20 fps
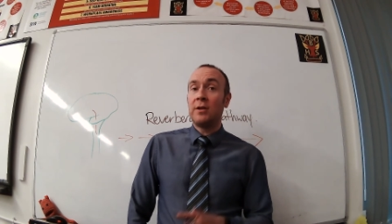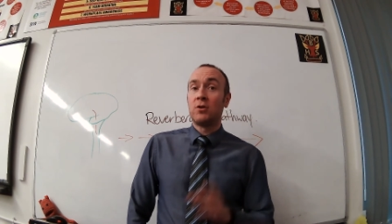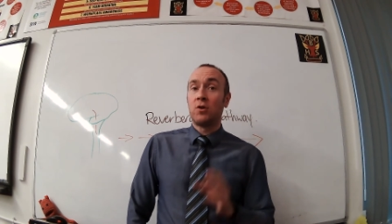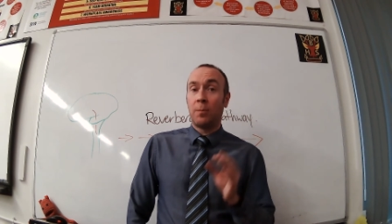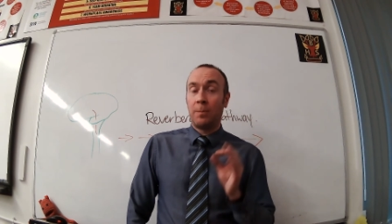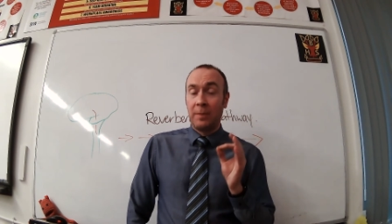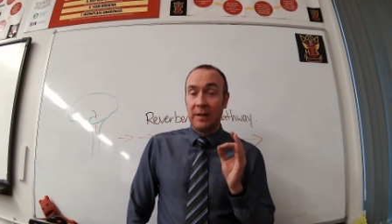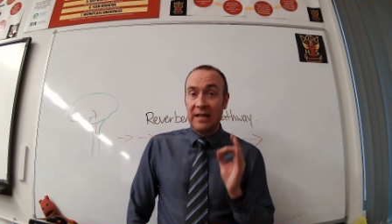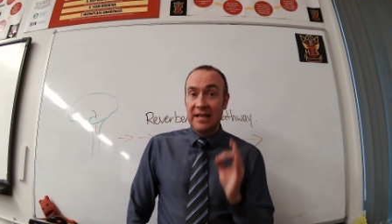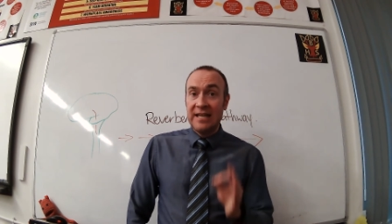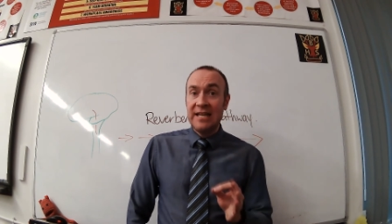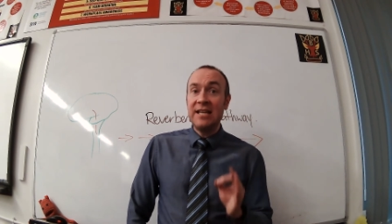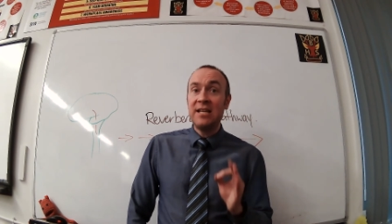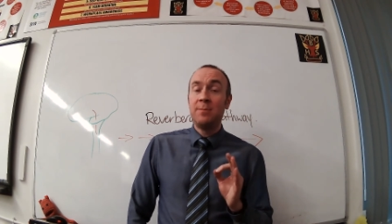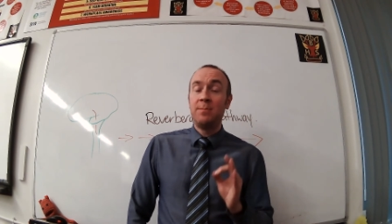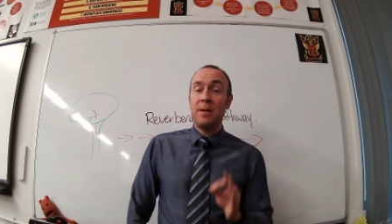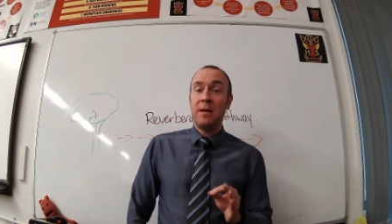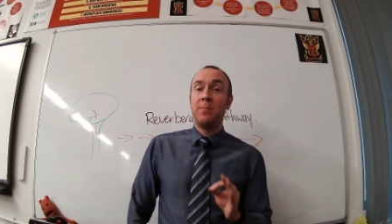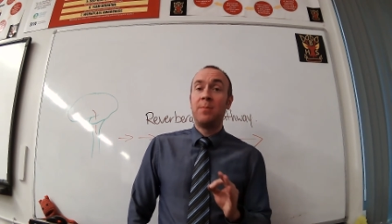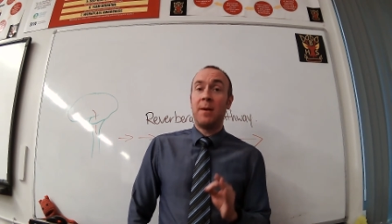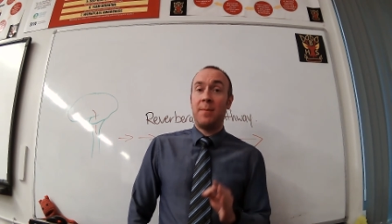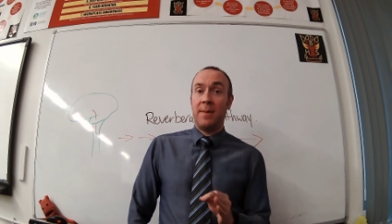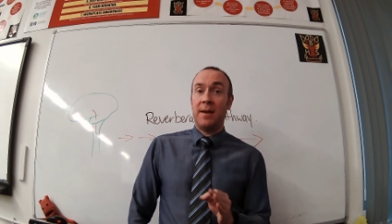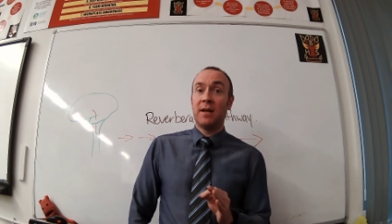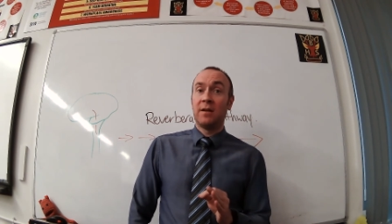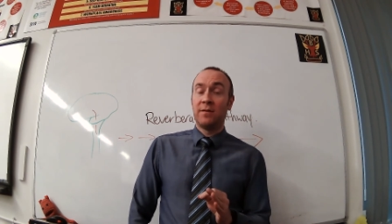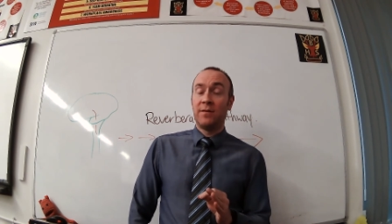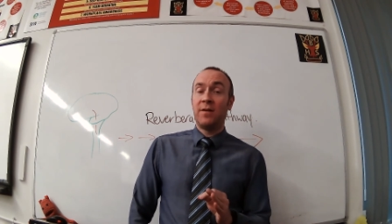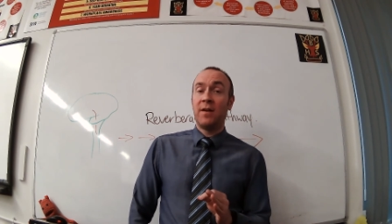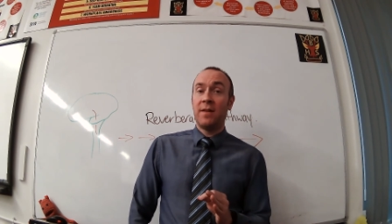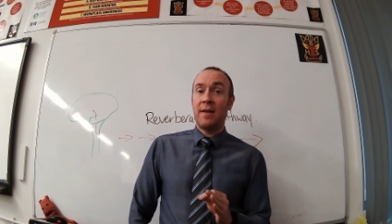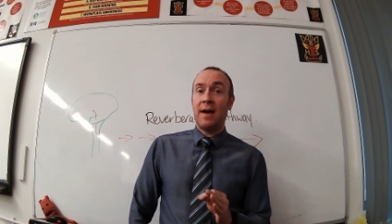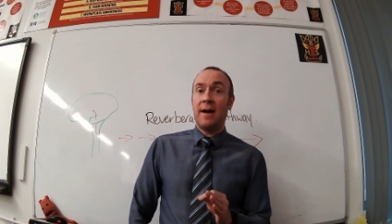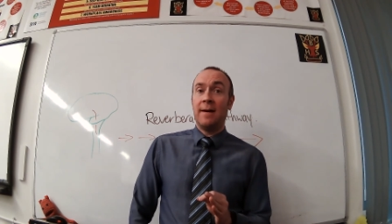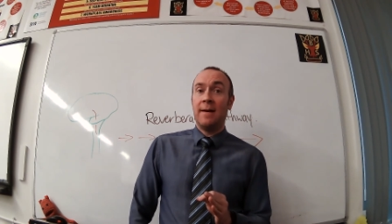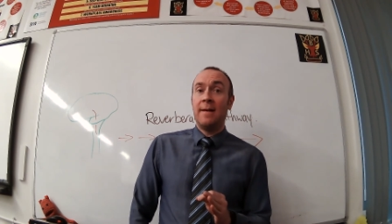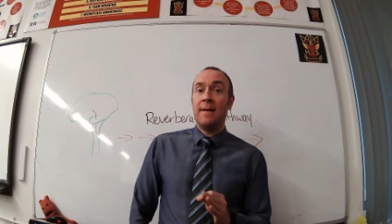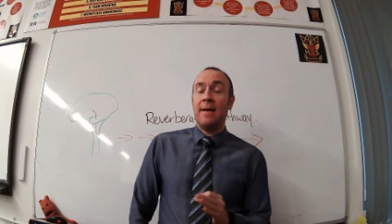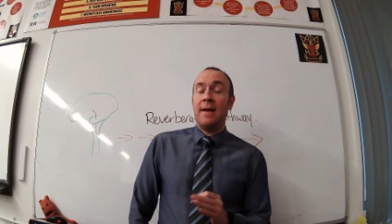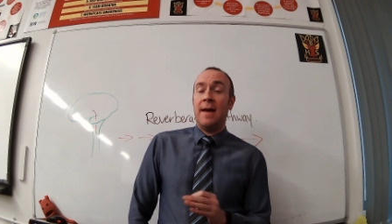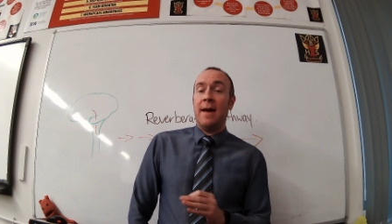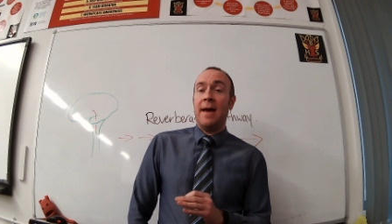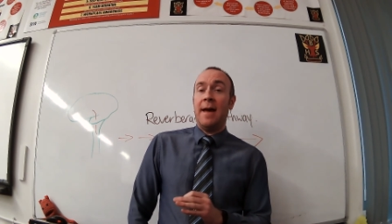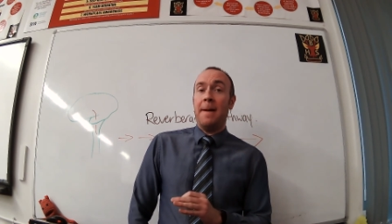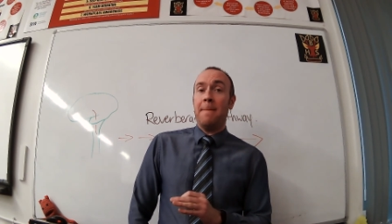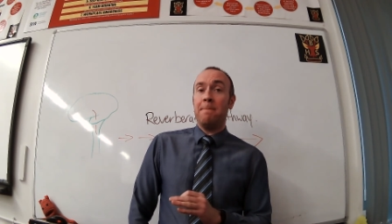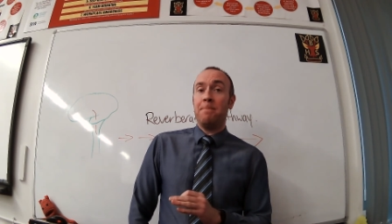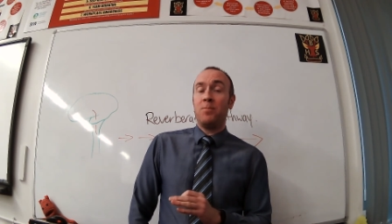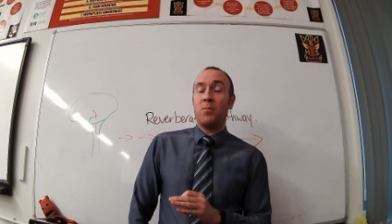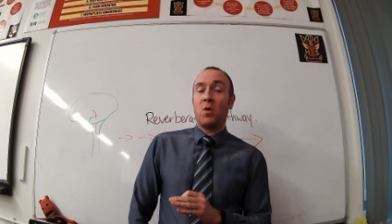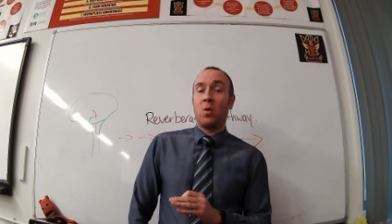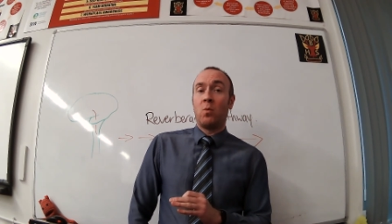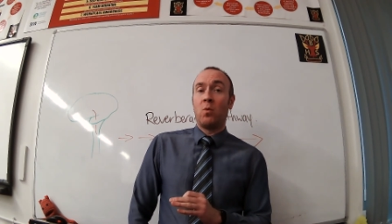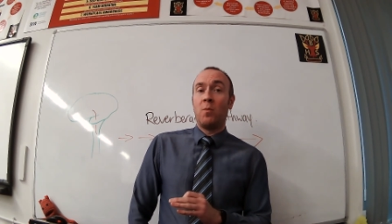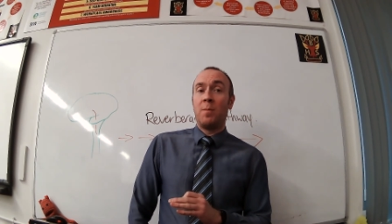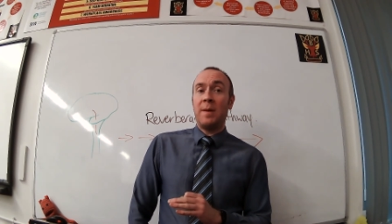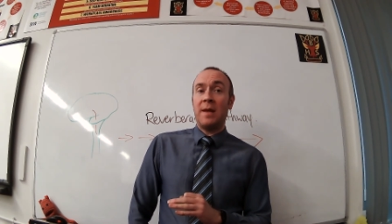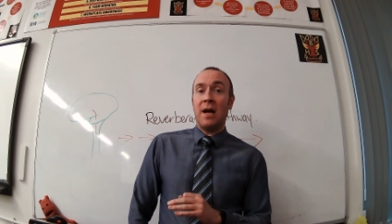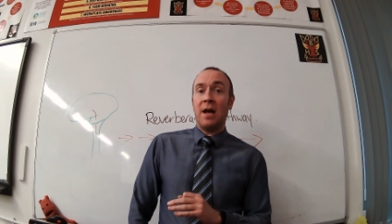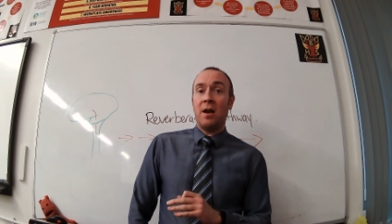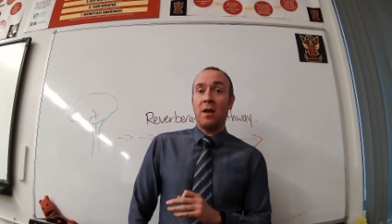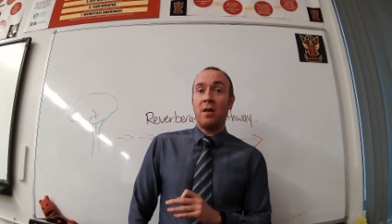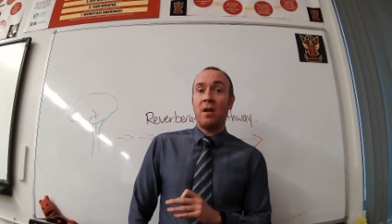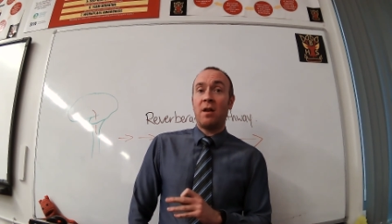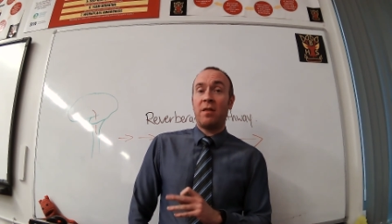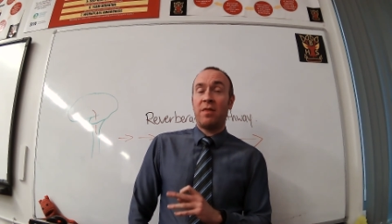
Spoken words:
so please be prepared for that. There will be another